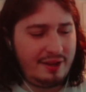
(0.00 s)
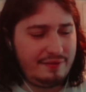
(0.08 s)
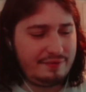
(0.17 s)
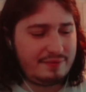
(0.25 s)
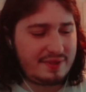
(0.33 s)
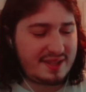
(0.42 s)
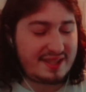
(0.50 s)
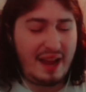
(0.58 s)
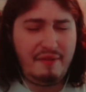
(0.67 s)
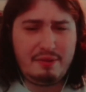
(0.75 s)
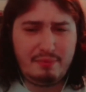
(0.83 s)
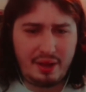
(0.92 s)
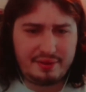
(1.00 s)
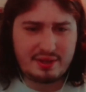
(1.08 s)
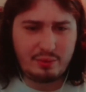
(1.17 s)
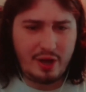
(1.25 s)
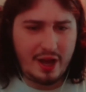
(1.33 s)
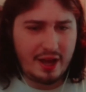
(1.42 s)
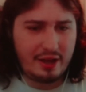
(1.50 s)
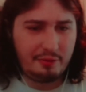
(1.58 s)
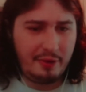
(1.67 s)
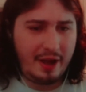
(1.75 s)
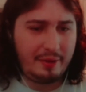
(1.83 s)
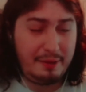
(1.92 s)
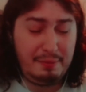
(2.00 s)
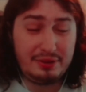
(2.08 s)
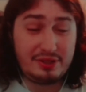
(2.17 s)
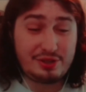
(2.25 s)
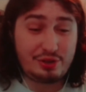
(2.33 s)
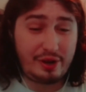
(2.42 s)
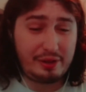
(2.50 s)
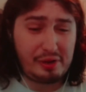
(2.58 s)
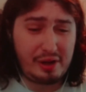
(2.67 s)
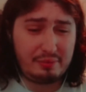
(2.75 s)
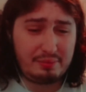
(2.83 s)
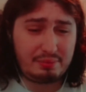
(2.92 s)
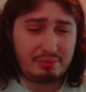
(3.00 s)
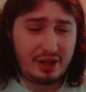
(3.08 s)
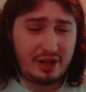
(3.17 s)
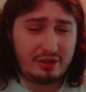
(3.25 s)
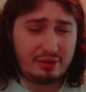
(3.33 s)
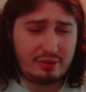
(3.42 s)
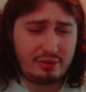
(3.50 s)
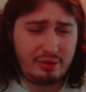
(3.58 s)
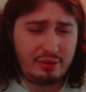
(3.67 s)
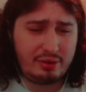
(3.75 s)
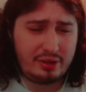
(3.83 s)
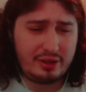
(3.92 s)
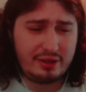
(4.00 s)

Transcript: 7 months away. Wow, they put this trailer out kind of early.